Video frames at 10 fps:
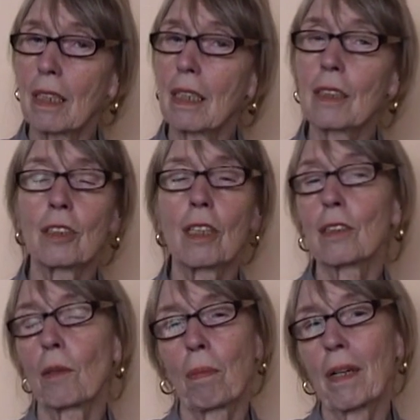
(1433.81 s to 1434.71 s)
is
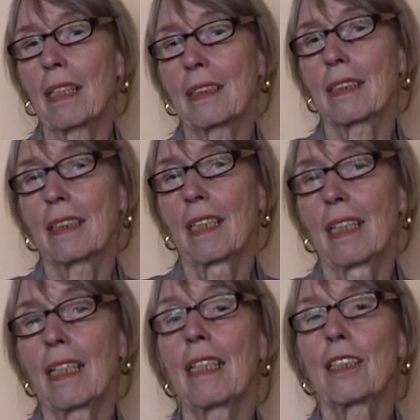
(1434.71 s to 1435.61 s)
not a place,
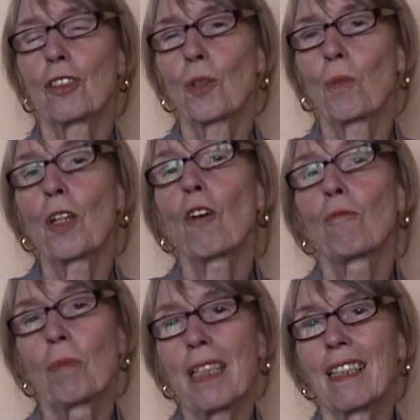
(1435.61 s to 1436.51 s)
it is a way of
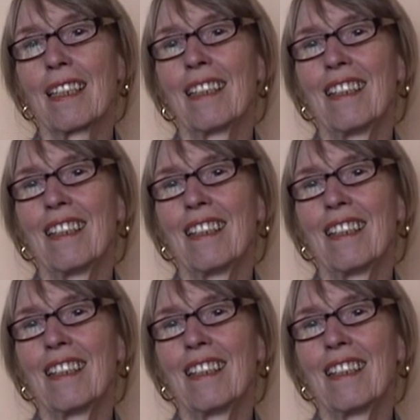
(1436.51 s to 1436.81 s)
being.